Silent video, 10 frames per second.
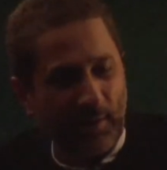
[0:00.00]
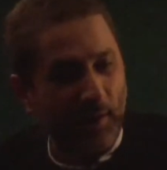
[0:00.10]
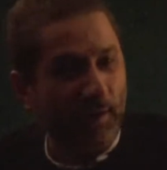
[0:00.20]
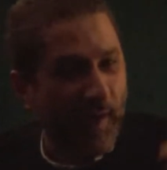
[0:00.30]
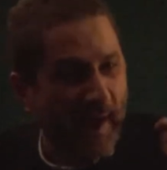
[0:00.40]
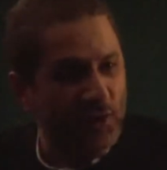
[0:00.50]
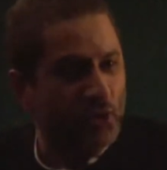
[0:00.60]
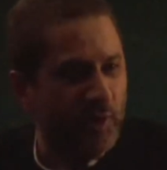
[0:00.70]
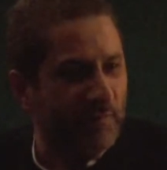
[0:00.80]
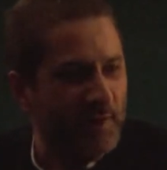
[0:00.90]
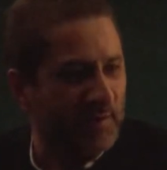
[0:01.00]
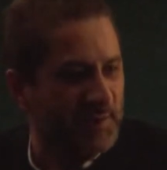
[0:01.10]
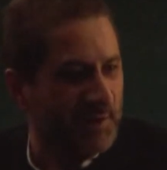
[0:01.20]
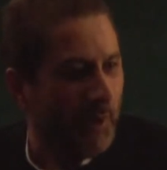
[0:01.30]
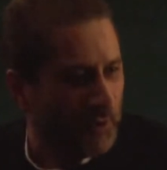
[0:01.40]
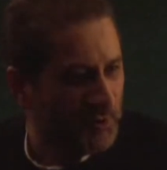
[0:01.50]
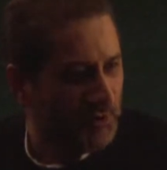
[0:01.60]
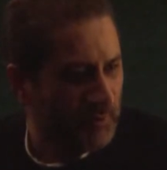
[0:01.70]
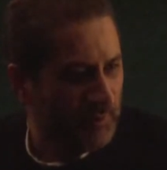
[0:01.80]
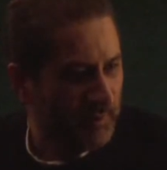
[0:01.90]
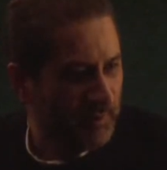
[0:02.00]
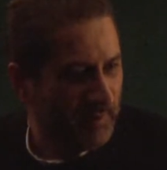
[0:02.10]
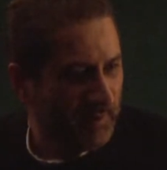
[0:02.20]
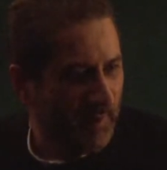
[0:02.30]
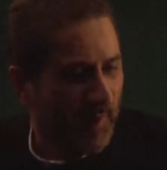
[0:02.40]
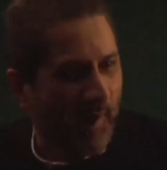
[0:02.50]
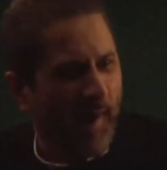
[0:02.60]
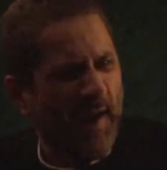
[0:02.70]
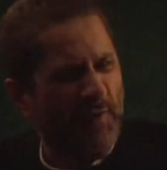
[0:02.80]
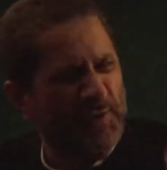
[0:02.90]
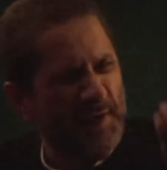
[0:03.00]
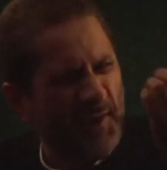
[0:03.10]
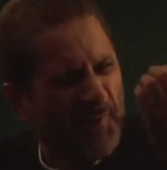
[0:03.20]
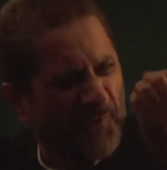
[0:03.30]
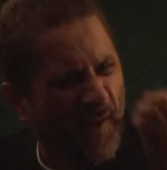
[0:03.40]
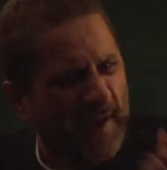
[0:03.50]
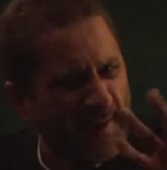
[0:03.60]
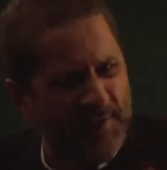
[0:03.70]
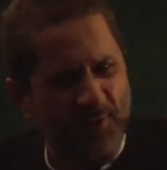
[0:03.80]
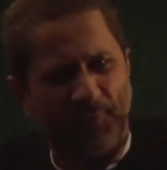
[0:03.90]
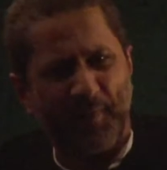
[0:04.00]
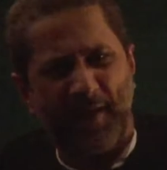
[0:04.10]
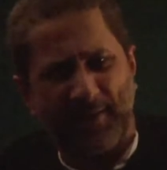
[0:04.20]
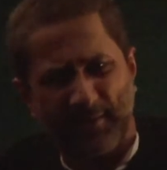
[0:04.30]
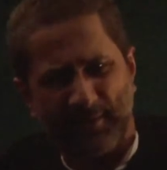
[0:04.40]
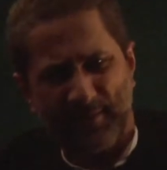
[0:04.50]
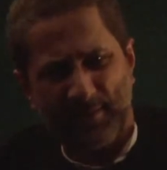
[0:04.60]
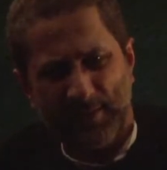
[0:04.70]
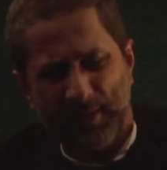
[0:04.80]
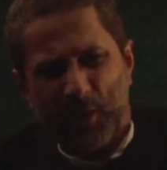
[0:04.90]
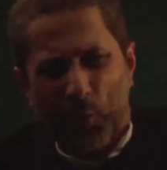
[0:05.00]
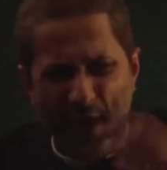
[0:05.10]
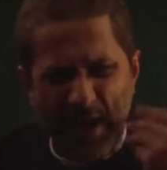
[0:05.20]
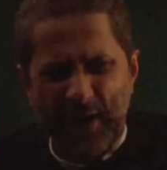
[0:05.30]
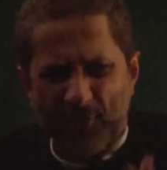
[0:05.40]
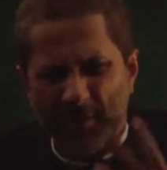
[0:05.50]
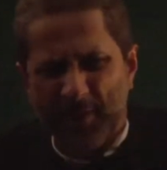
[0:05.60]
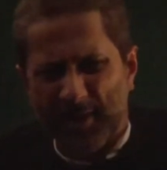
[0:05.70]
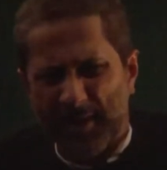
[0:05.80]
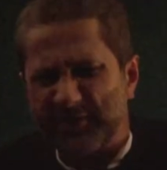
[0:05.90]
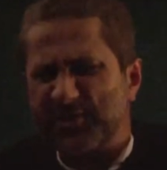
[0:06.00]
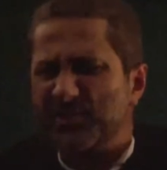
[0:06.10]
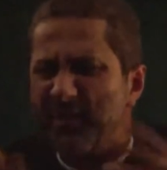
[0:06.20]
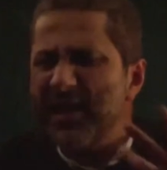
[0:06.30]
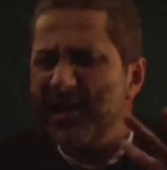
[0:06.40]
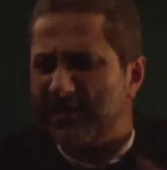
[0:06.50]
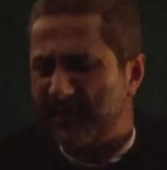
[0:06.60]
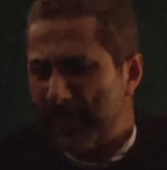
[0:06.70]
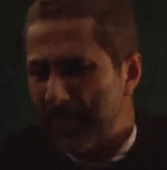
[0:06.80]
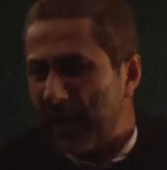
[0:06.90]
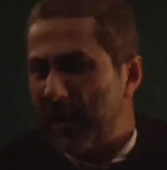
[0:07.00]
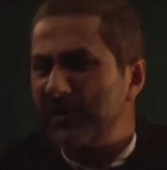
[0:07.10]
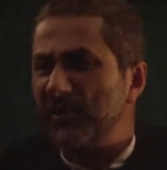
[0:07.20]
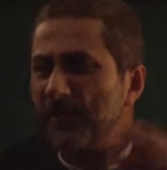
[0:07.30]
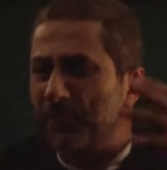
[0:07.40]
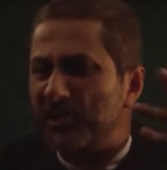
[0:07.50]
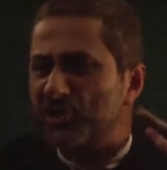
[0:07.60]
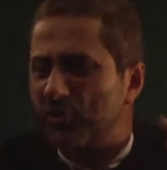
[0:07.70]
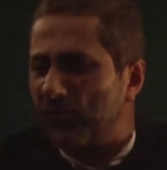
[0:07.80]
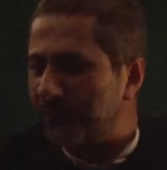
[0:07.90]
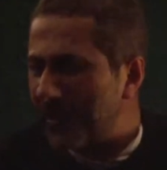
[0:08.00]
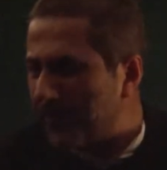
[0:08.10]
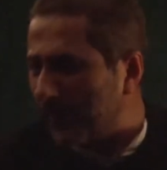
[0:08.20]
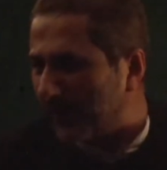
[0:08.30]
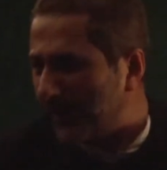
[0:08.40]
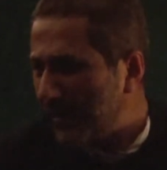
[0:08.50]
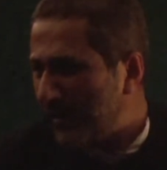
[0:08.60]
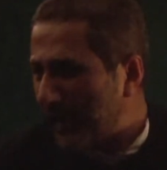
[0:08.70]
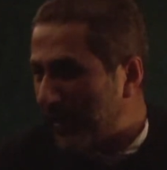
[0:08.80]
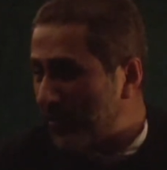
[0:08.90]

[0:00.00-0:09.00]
Allah had to reveal this about you. I have seen the finest of man wavering and dismayed under the pressure of people. And